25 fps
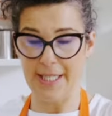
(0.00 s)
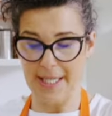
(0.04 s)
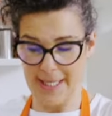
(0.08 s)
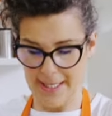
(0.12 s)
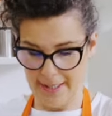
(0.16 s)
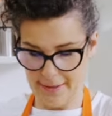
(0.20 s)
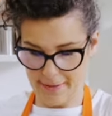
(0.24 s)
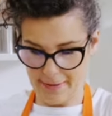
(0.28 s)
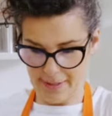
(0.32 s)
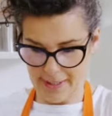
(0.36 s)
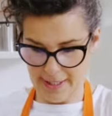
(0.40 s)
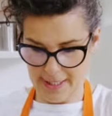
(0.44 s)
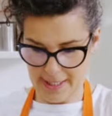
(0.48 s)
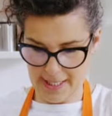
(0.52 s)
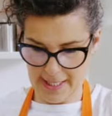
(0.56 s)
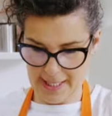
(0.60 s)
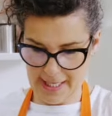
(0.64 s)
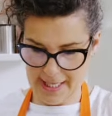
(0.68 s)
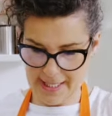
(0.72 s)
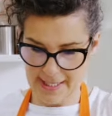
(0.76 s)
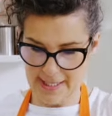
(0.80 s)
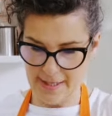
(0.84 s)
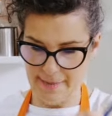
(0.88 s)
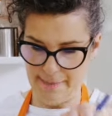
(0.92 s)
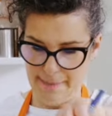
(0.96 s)
down
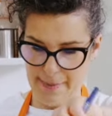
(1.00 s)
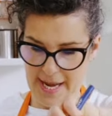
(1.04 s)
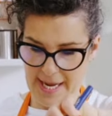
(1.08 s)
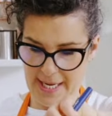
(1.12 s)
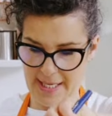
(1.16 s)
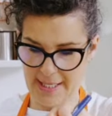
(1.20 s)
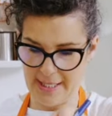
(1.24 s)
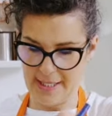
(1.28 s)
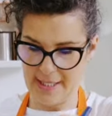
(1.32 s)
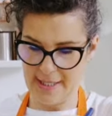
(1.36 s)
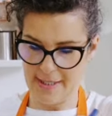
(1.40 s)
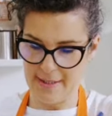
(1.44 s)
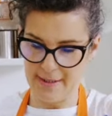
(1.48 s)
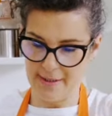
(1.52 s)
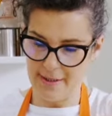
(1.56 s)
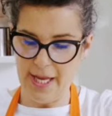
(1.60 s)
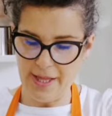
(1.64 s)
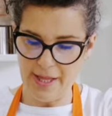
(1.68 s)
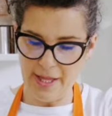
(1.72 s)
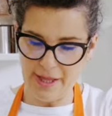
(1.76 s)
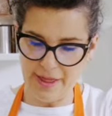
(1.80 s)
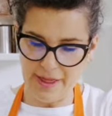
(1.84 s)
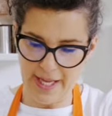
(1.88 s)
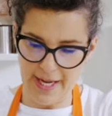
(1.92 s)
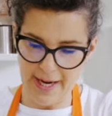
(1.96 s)
as the base.
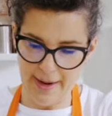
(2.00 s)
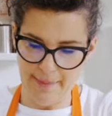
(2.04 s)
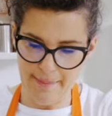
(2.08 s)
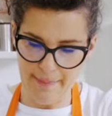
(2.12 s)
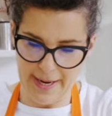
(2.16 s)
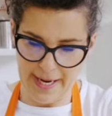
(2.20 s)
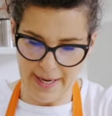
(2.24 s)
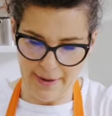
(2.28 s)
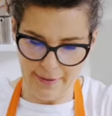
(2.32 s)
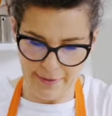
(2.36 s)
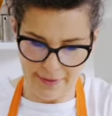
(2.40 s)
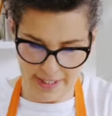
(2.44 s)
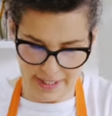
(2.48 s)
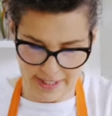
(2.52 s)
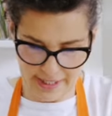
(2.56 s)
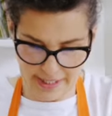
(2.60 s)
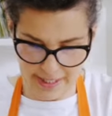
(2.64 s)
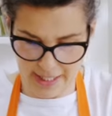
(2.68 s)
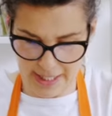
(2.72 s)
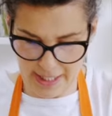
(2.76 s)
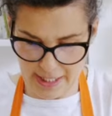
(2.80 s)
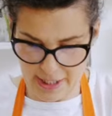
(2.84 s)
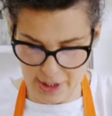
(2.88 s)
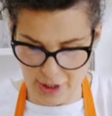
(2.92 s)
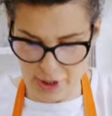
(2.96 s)
The thing about this
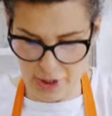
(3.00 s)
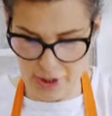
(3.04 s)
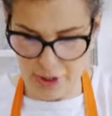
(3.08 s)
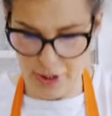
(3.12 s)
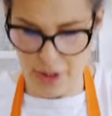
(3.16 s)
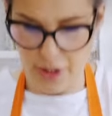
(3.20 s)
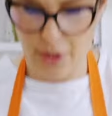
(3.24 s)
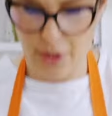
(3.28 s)
dish,